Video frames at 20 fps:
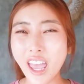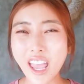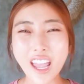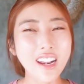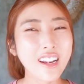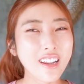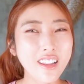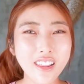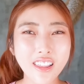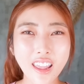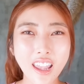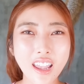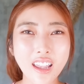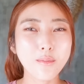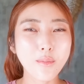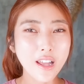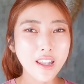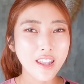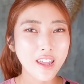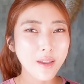anything
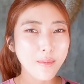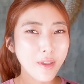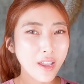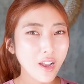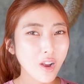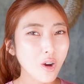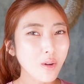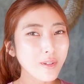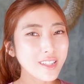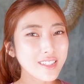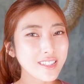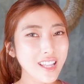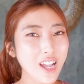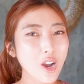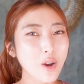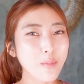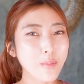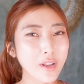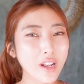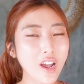by leaving comments
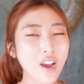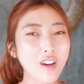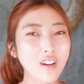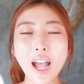down below.